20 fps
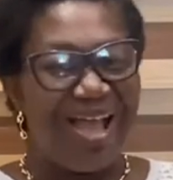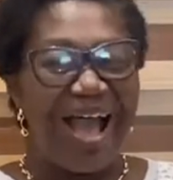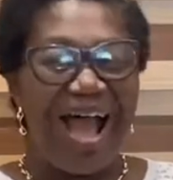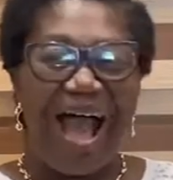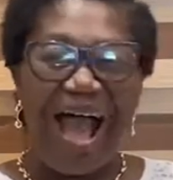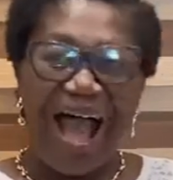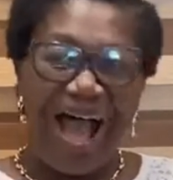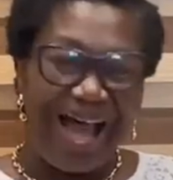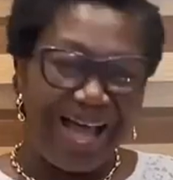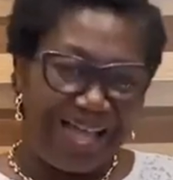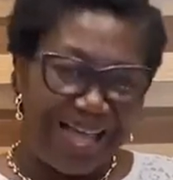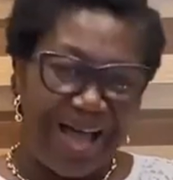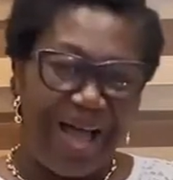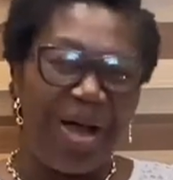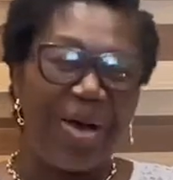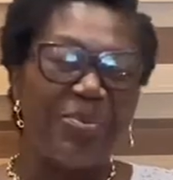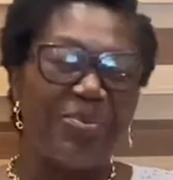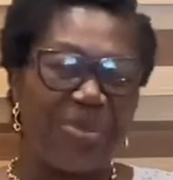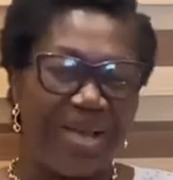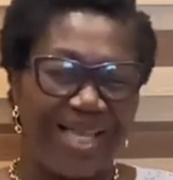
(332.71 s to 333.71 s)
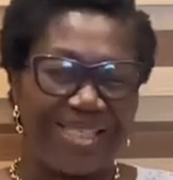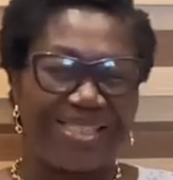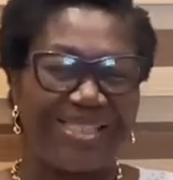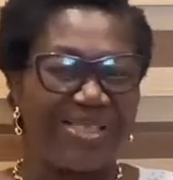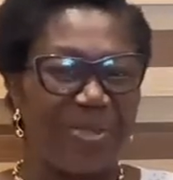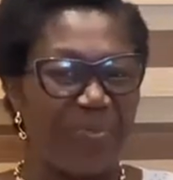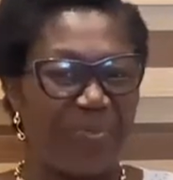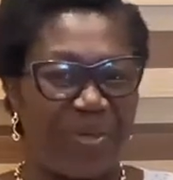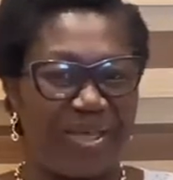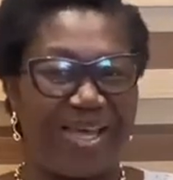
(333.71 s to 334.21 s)
I am a
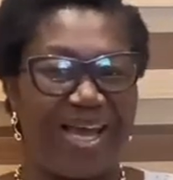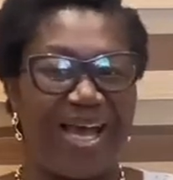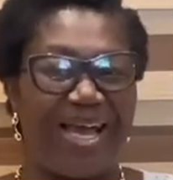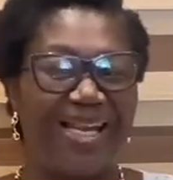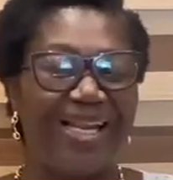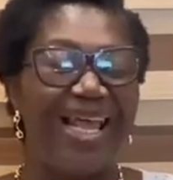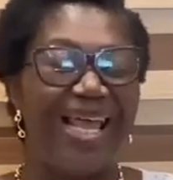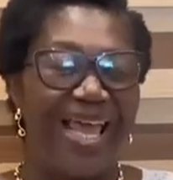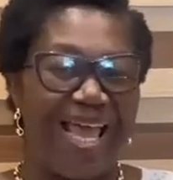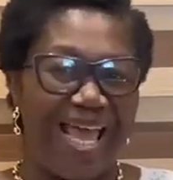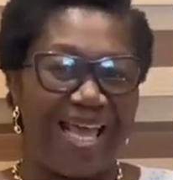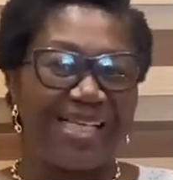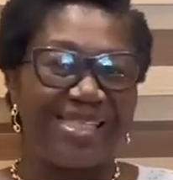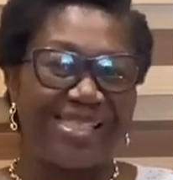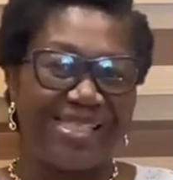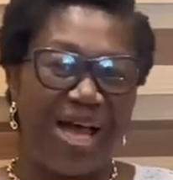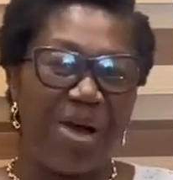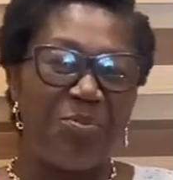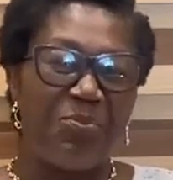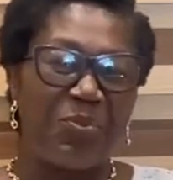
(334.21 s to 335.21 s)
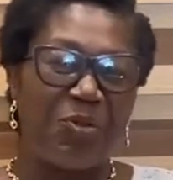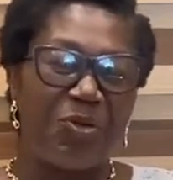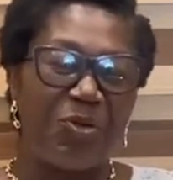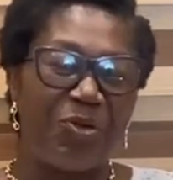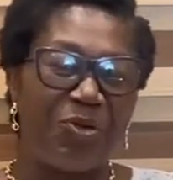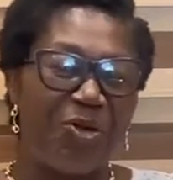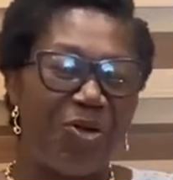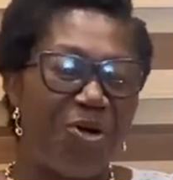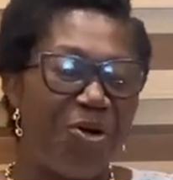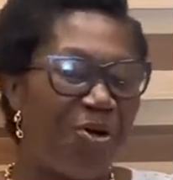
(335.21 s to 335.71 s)
typical example
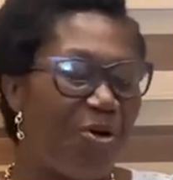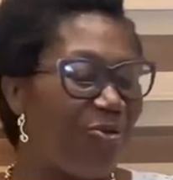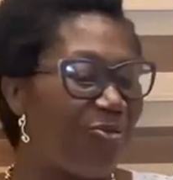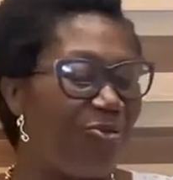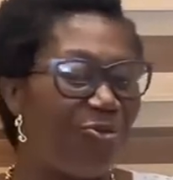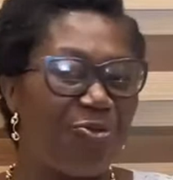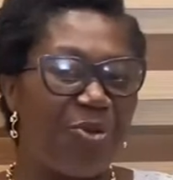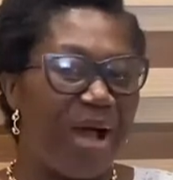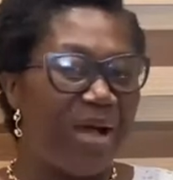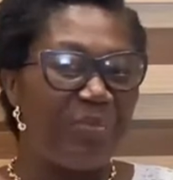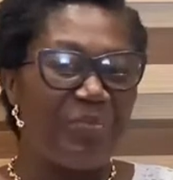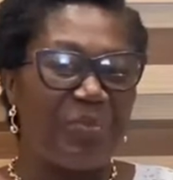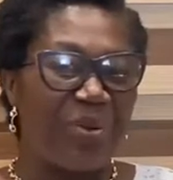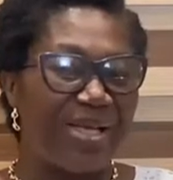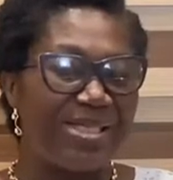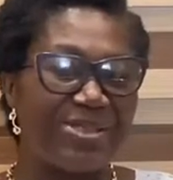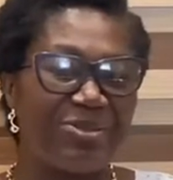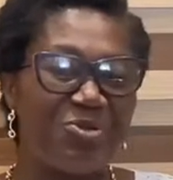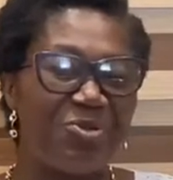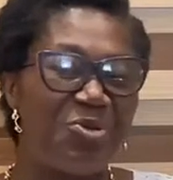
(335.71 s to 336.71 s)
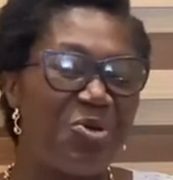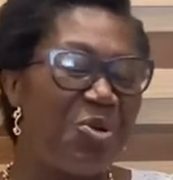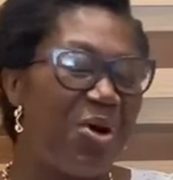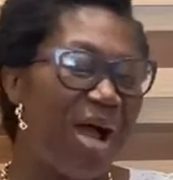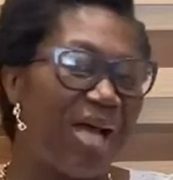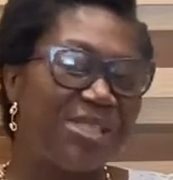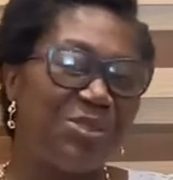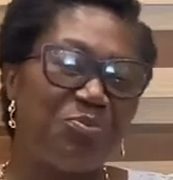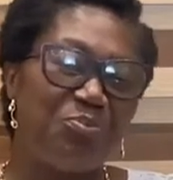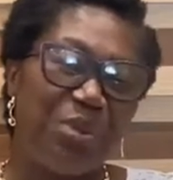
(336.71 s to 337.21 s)
of one person who
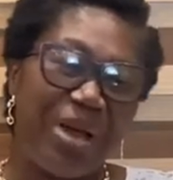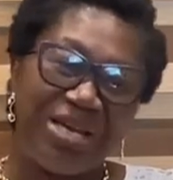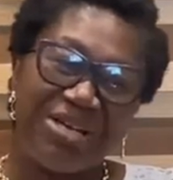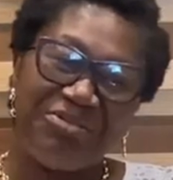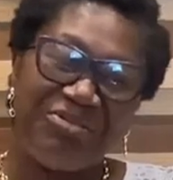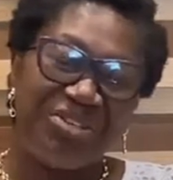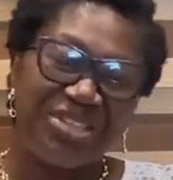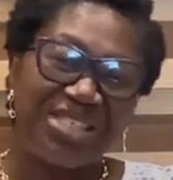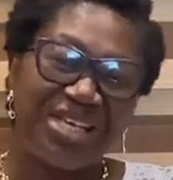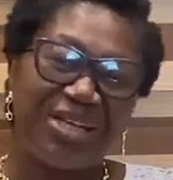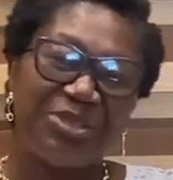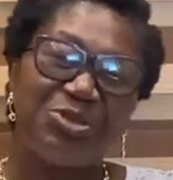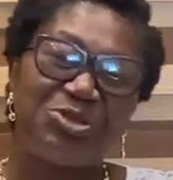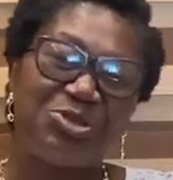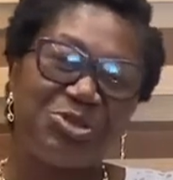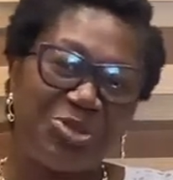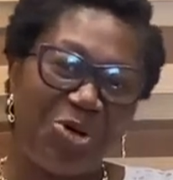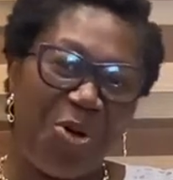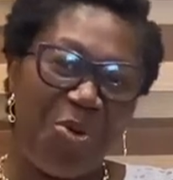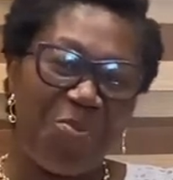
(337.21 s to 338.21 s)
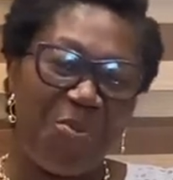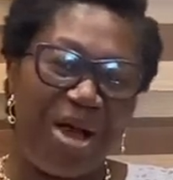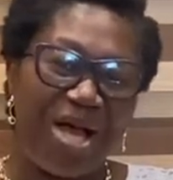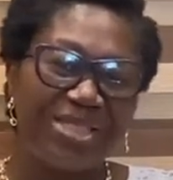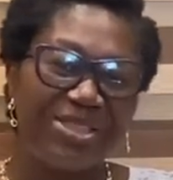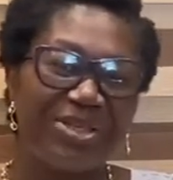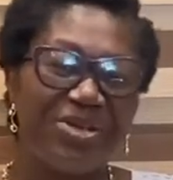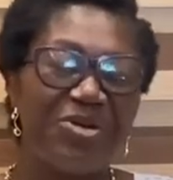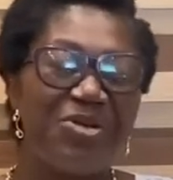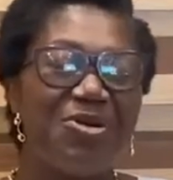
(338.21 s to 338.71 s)
has benefited so much
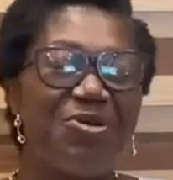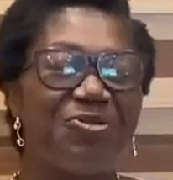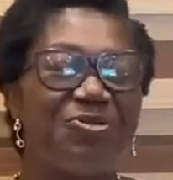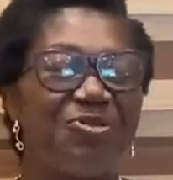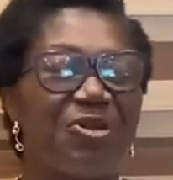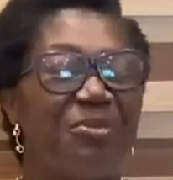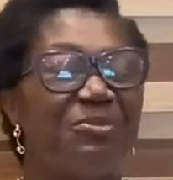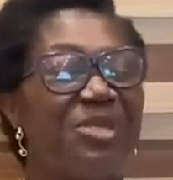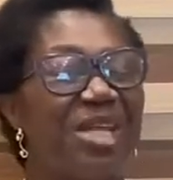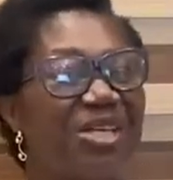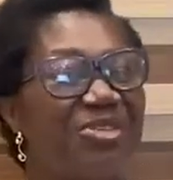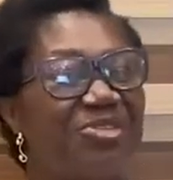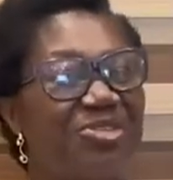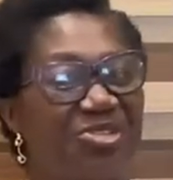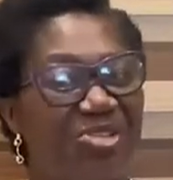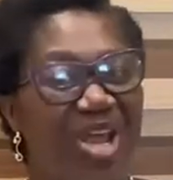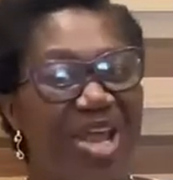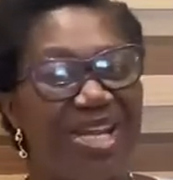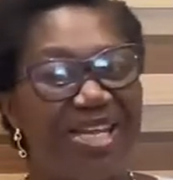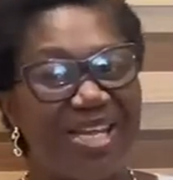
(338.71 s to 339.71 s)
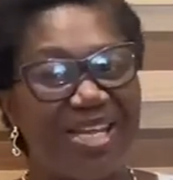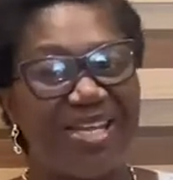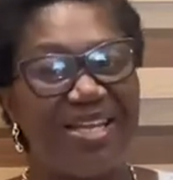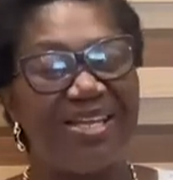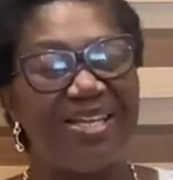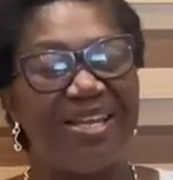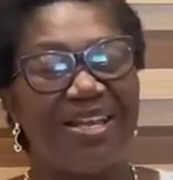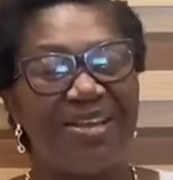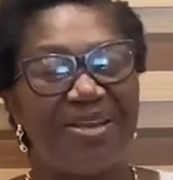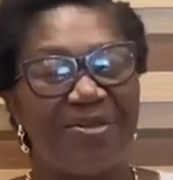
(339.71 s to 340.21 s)
from the training
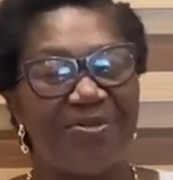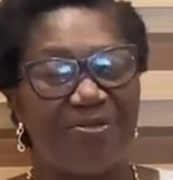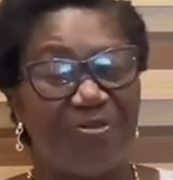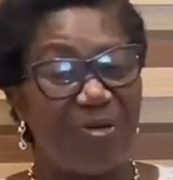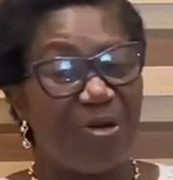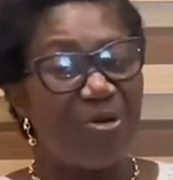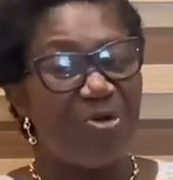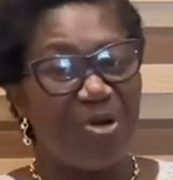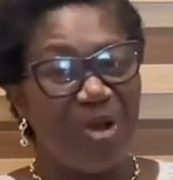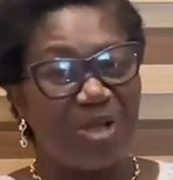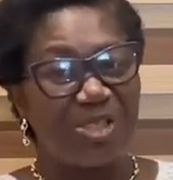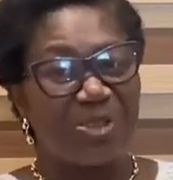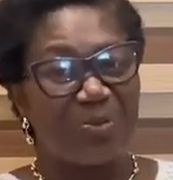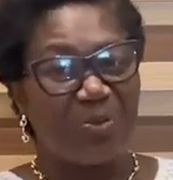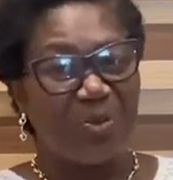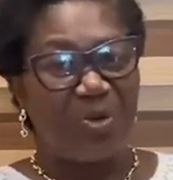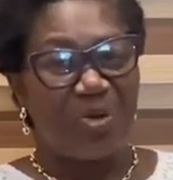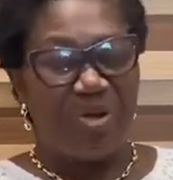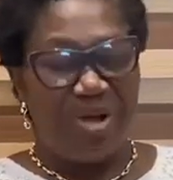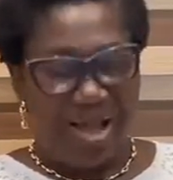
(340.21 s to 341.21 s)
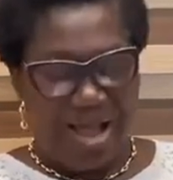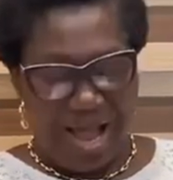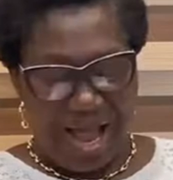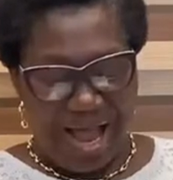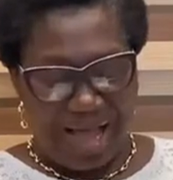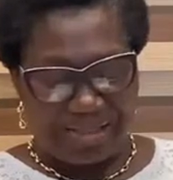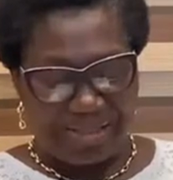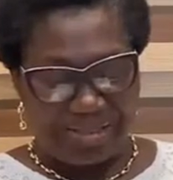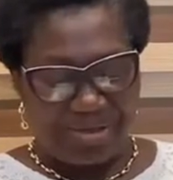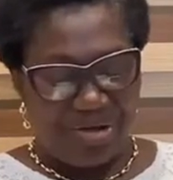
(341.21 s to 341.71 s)
Full Gospel
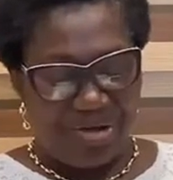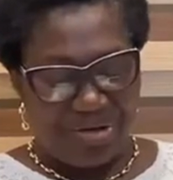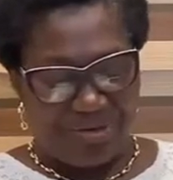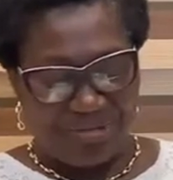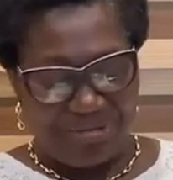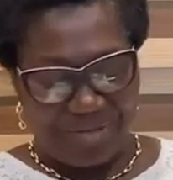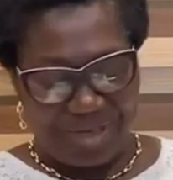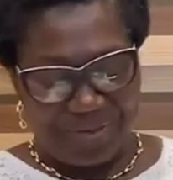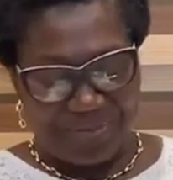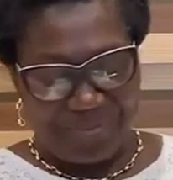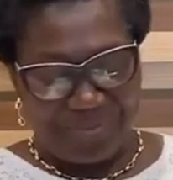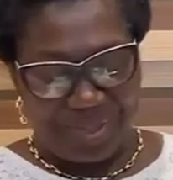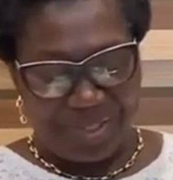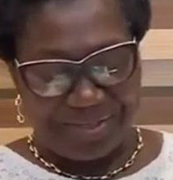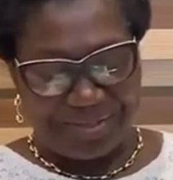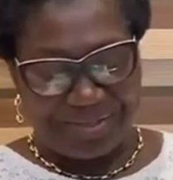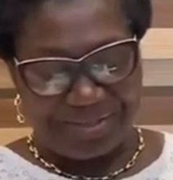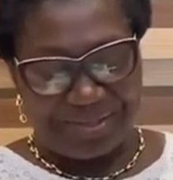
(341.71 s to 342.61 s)
has offered me.